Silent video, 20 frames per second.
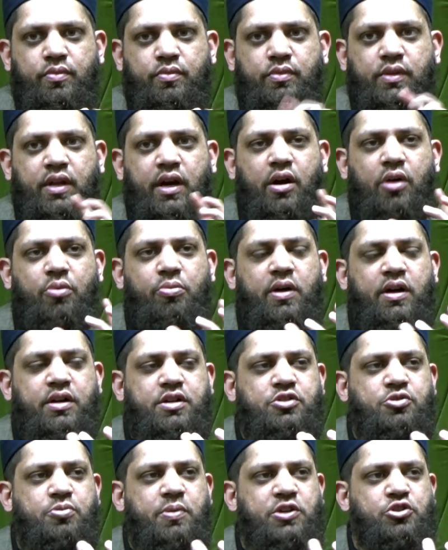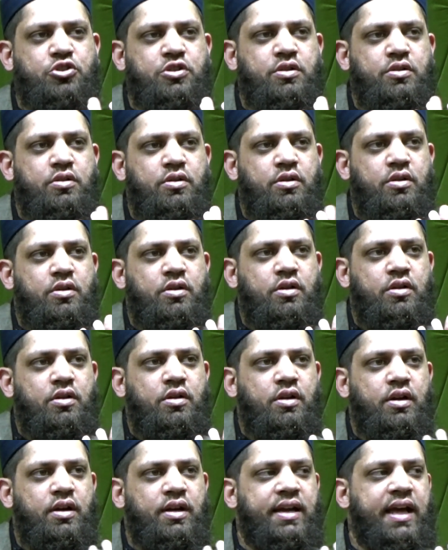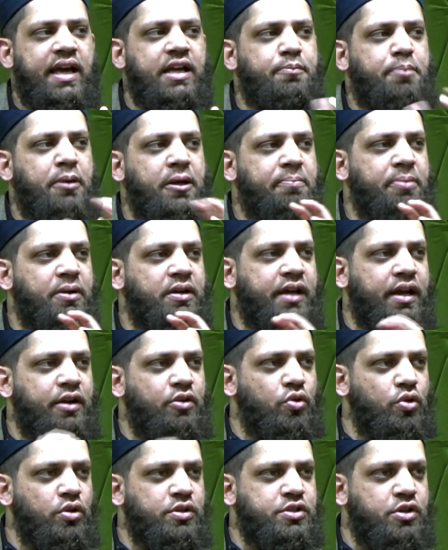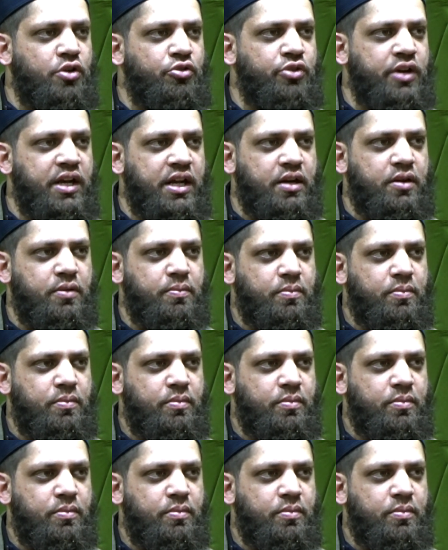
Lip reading: There are works which lay people can also read.